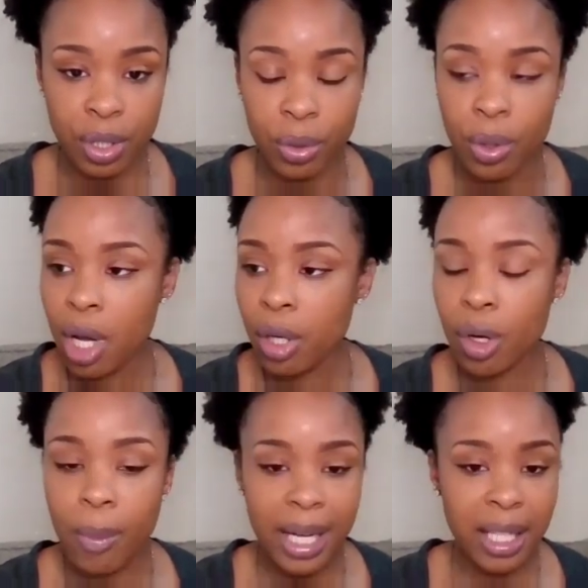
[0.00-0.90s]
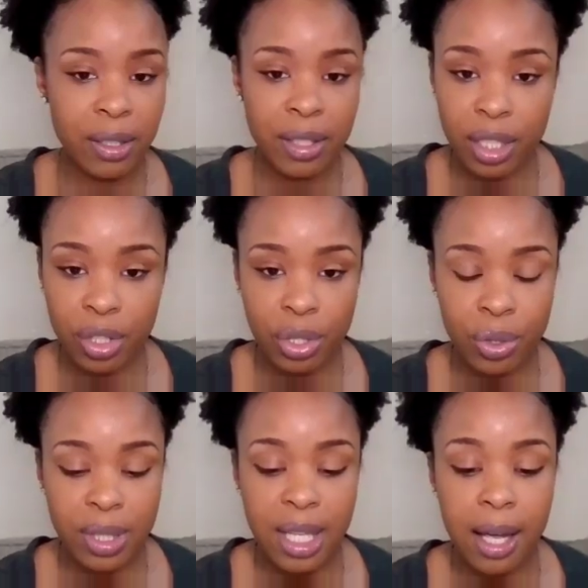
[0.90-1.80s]
do. Nobody else can
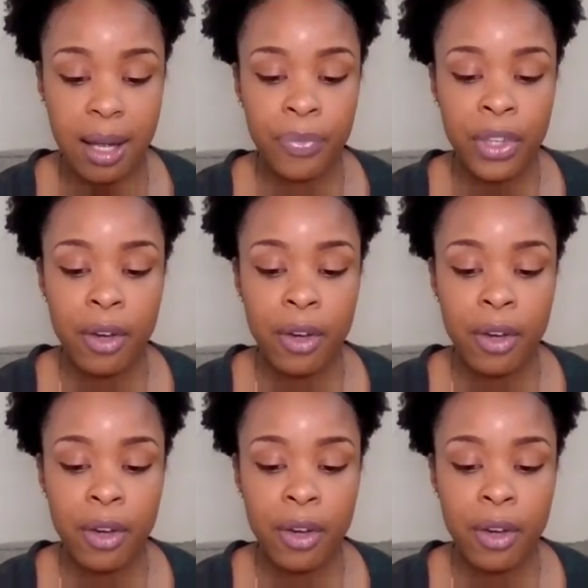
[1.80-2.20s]
choose that